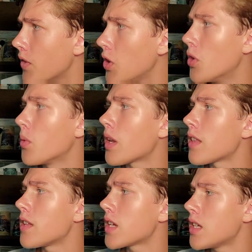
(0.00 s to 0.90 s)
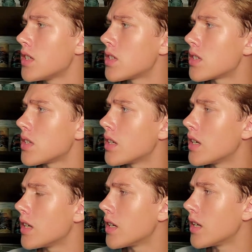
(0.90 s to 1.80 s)
You know what I think it is?
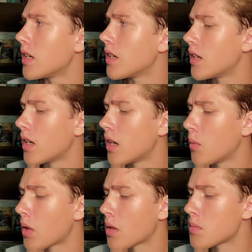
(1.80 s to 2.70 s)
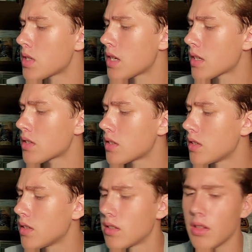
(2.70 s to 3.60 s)
Uh, what comes next?
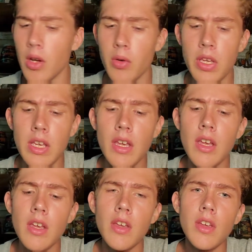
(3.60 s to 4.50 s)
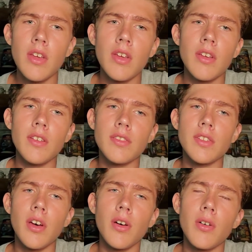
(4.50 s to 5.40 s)
Loki.
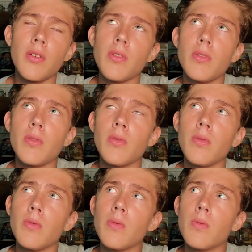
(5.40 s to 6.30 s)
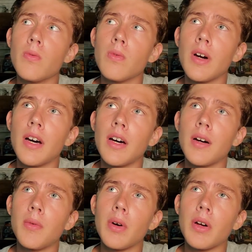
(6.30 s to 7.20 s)
So
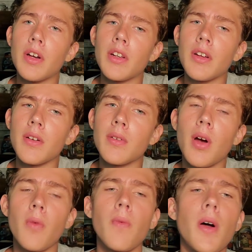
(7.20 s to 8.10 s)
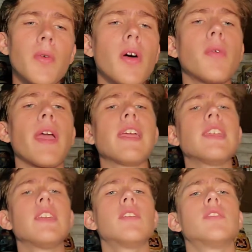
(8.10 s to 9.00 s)
oh oh oh 80
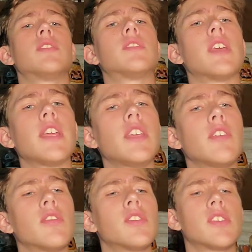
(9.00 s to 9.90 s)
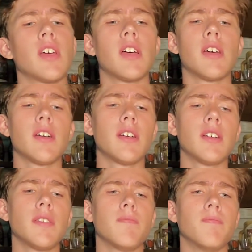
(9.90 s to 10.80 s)
years 80 years
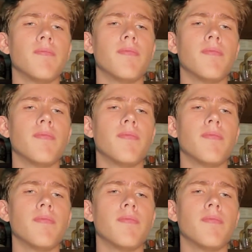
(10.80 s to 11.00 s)
um